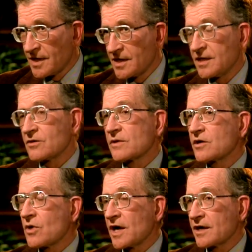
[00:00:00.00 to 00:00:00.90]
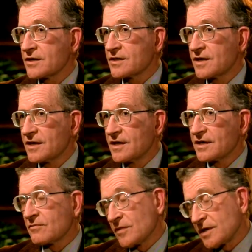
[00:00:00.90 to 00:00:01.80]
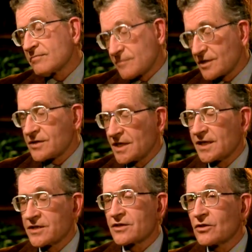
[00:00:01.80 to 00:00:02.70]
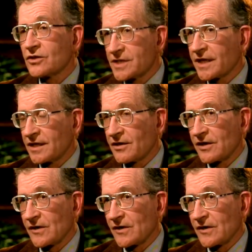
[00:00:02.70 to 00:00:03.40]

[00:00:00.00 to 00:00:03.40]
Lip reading: it requires what sociologists call secondary